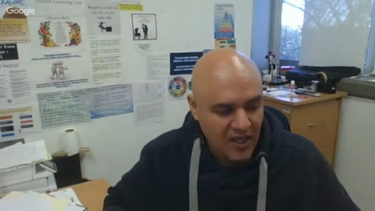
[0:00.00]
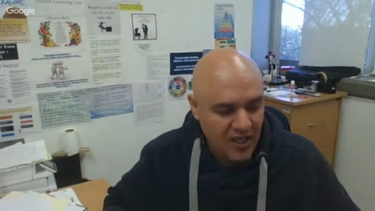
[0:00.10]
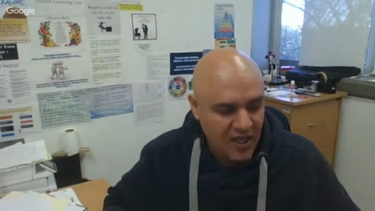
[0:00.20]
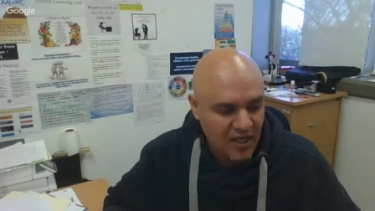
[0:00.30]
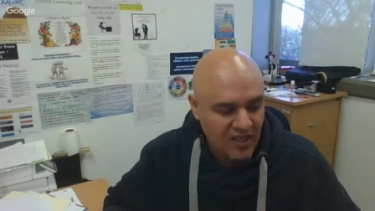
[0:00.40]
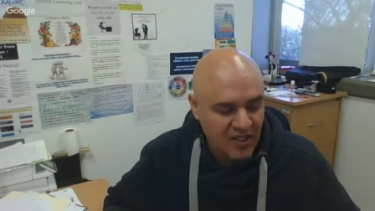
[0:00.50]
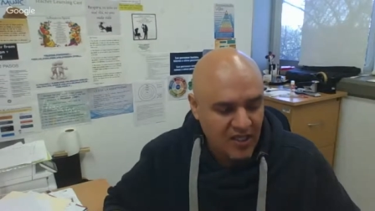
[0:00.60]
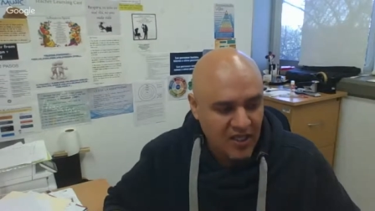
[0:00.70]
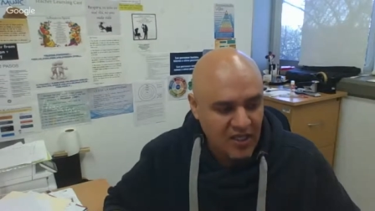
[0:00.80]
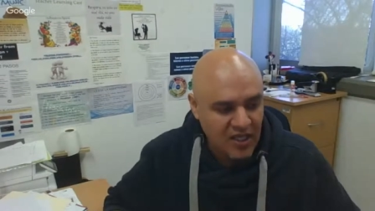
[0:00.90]
and
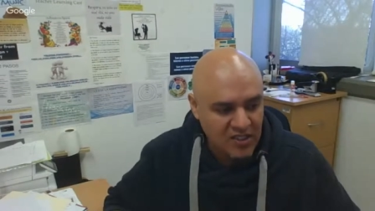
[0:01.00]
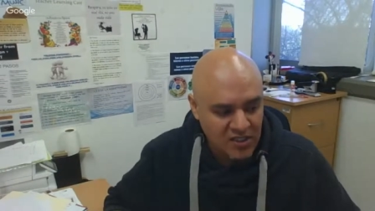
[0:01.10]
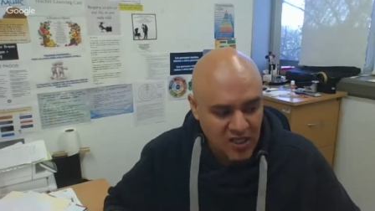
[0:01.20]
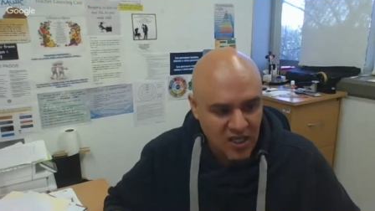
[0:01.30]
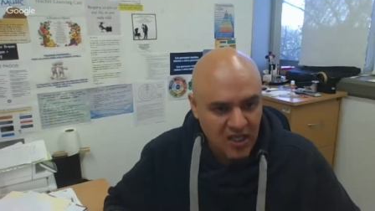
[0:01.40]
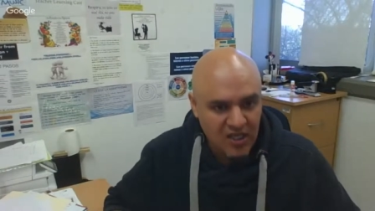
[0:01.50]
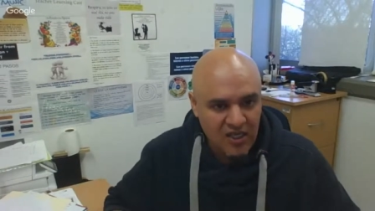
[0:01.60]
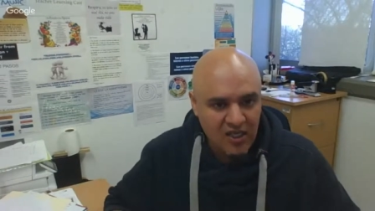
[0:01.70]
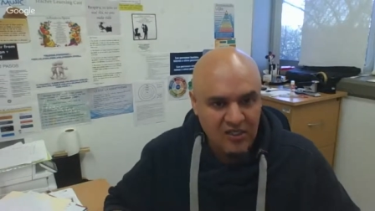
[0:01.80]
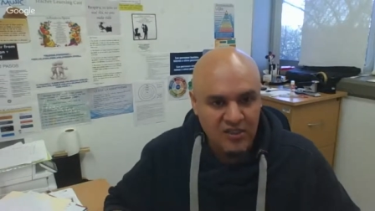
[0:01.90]
uh,
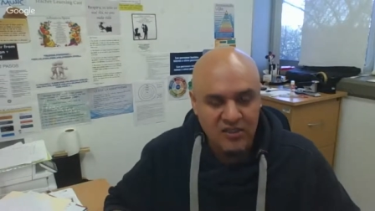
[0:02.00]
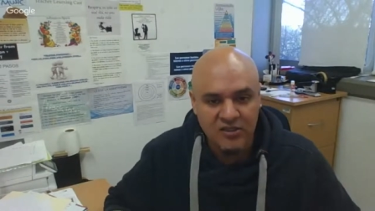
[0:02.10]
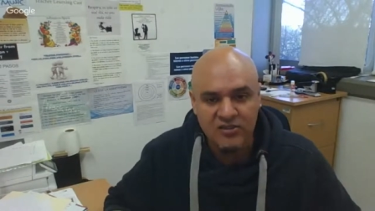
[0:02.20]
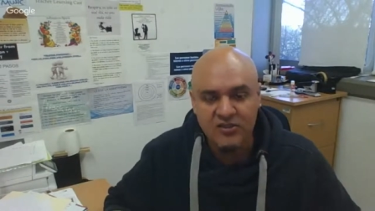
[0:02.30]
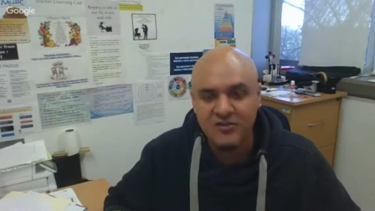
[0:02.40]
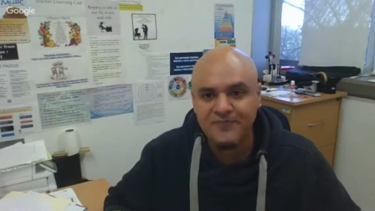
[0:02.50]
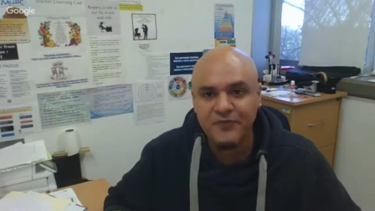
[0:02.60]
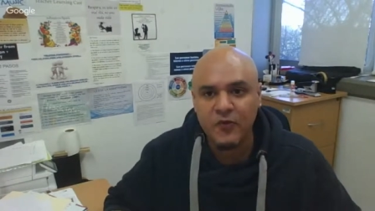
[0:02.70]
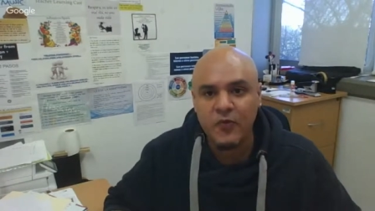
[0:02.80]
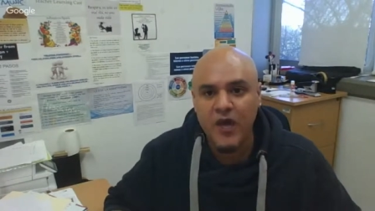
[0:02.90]
uh, uh
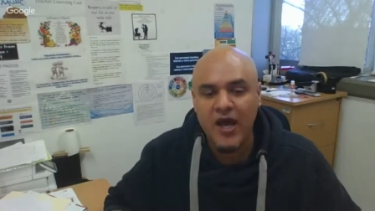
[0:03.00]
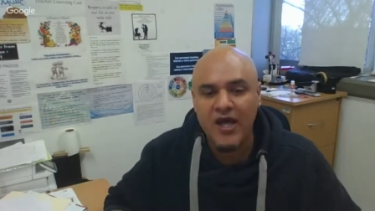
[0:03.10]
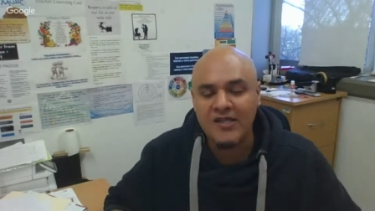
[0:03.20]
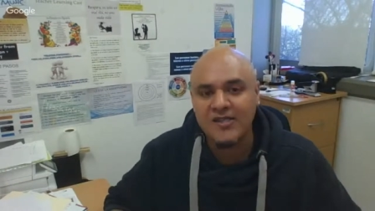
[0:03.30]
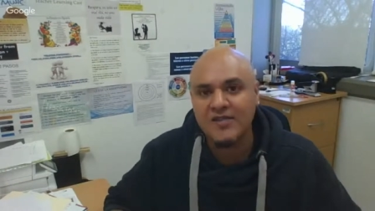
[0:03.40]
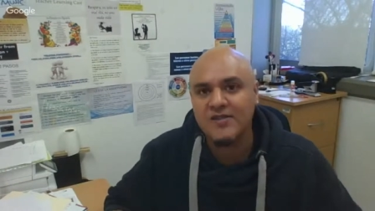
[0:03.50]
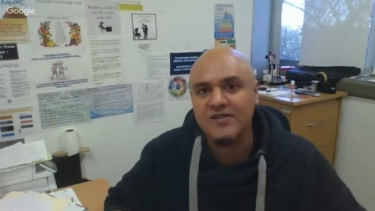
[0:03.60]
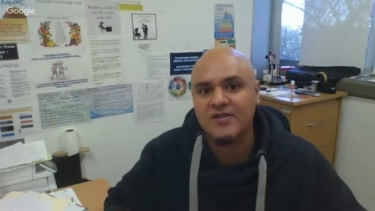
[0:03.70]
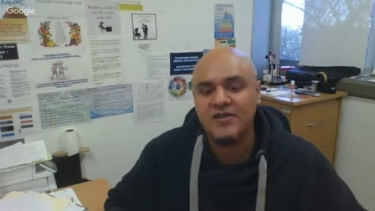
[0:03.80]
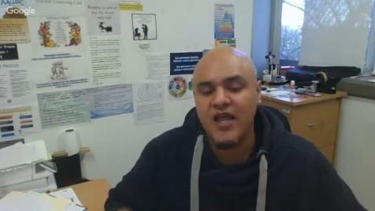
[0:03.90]

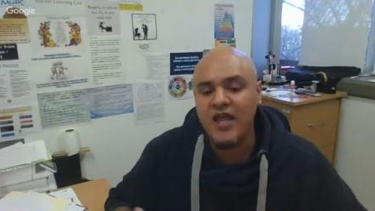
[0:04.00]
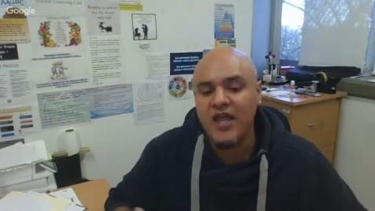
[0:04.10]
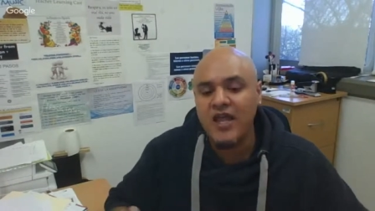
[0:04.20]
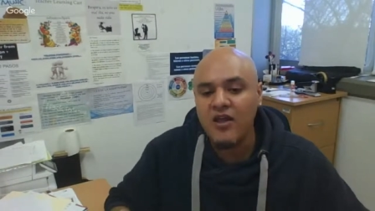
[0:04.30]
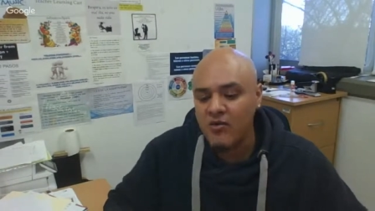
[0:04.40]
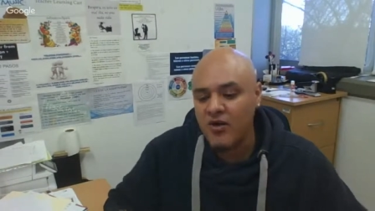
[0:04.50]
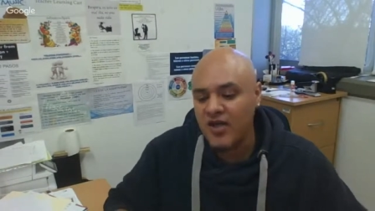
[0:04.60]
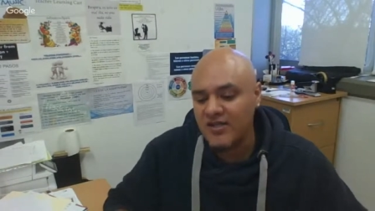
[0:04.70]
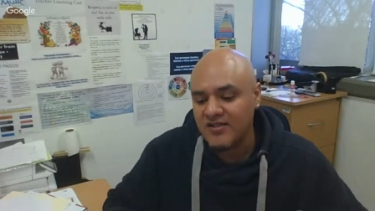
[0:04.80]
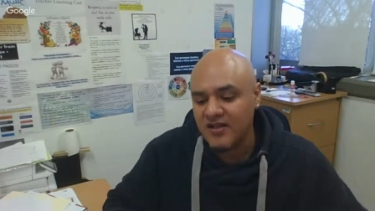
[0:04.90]
as they go
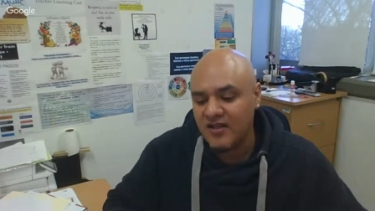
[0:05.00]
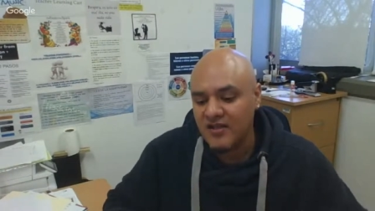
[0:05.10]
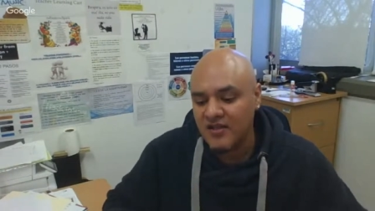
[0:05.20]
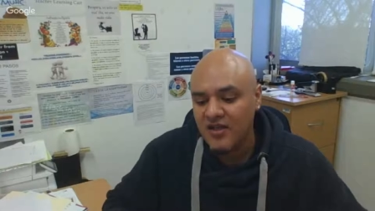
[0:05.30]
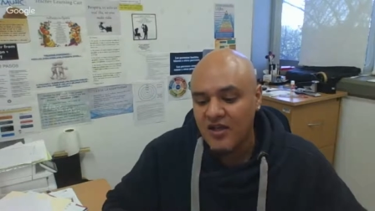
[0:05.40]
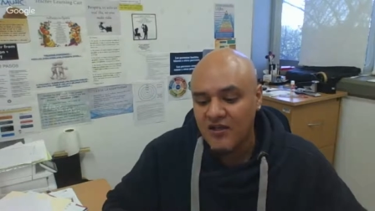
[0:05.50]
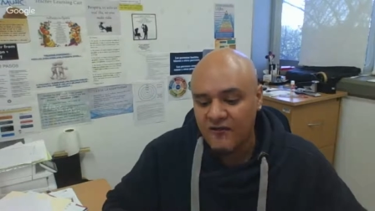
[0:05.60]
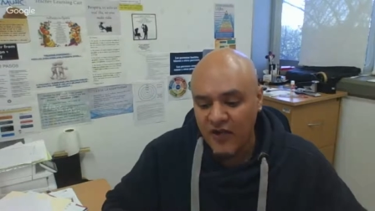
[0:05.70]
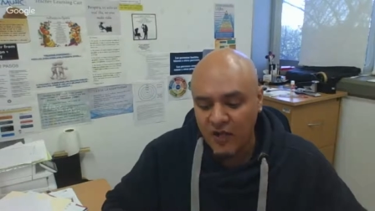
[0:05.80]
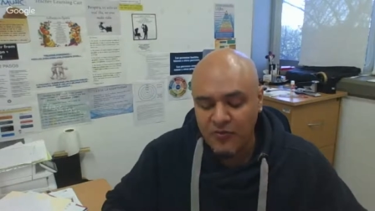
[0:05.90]
and start
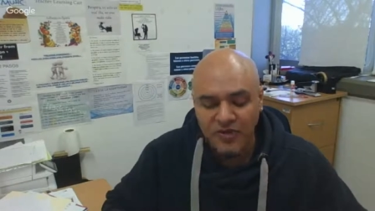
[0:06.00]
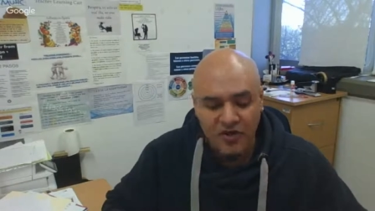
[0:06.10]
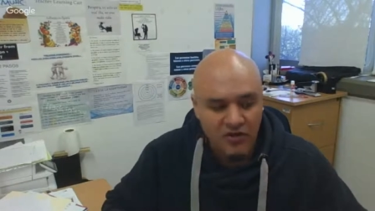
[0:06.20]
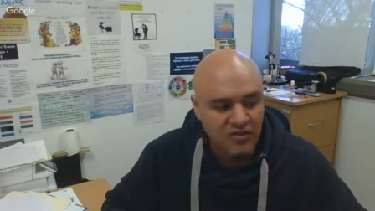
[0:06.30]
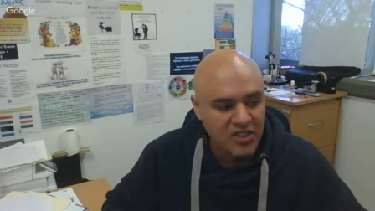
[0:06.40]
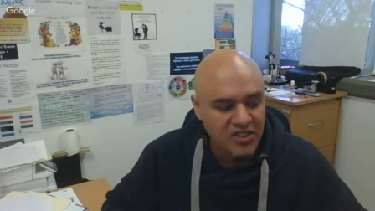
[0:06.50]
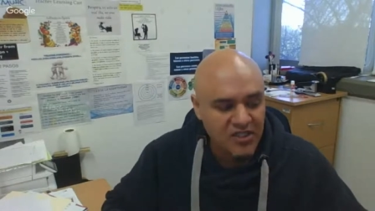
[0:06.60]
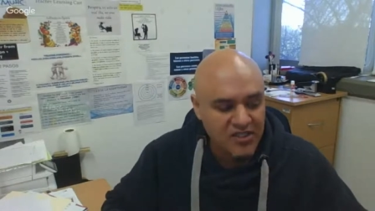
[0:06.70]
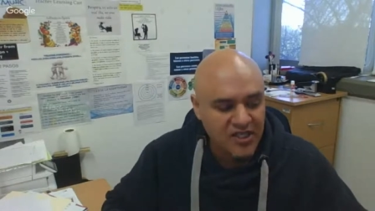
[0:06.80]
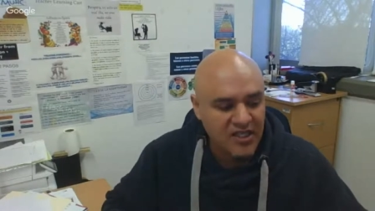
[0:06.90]
developing their own
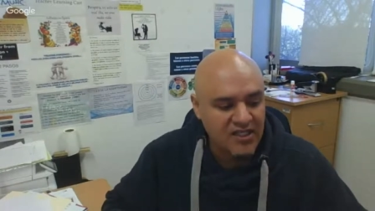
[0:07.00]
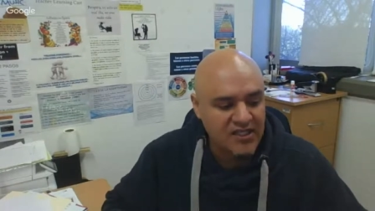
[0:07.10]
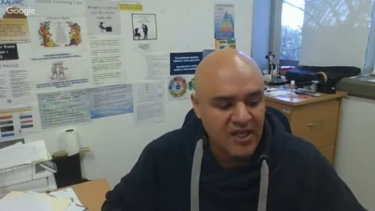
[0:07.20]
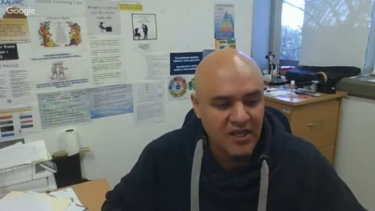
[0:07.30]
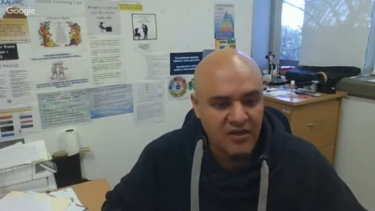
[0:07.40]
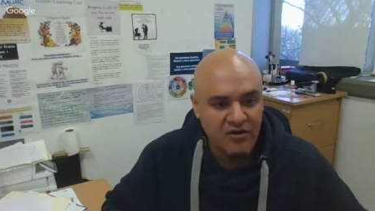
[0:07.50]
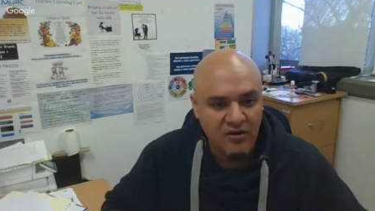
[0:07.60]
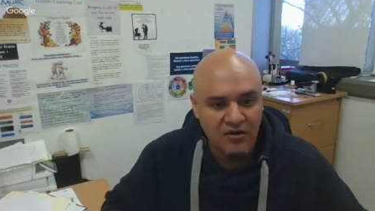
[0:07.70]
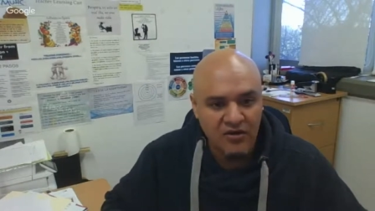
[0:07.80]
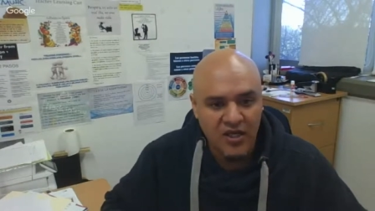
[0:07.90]
teaching skills and their
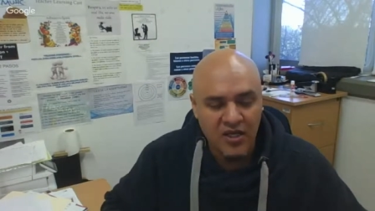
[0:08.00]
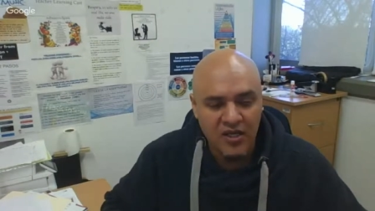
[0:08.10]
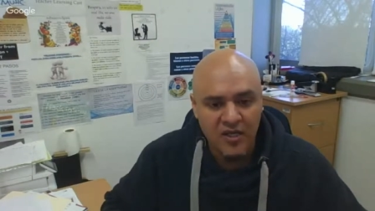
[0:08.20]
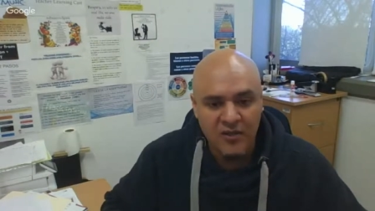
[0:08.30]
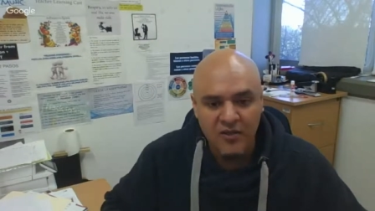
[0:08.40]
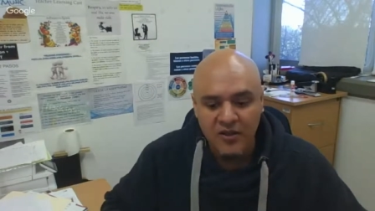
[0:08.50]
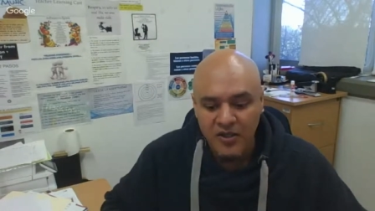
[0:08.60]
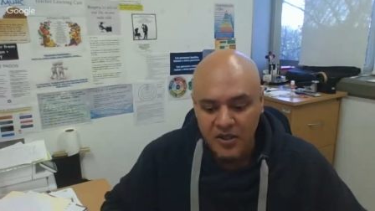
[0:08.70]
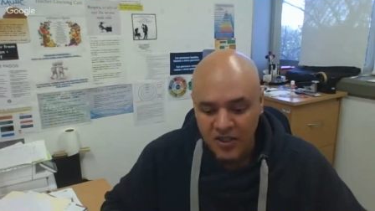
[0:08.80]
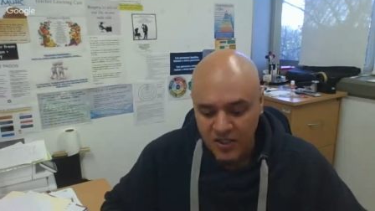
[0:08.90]
own uh,
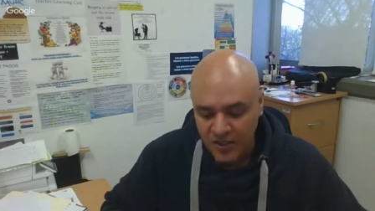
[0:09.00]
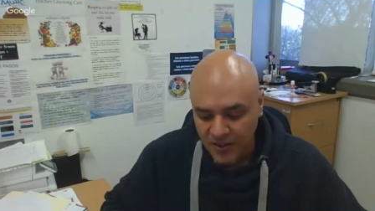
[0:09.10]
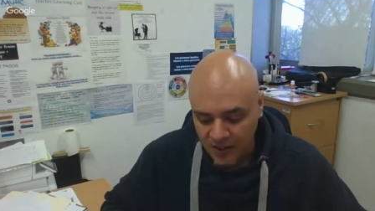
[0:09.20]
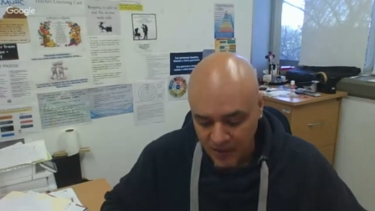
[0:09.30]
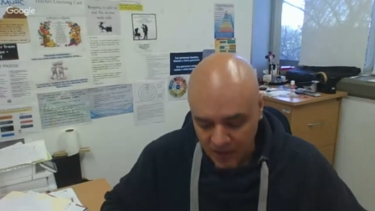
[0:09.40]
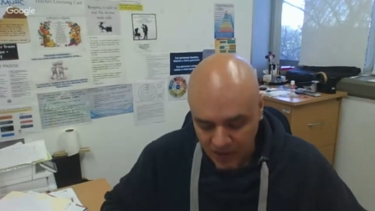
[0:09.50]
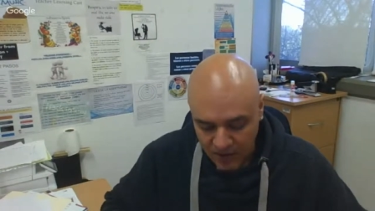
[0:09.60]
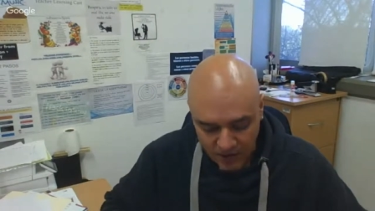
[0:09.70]
uh,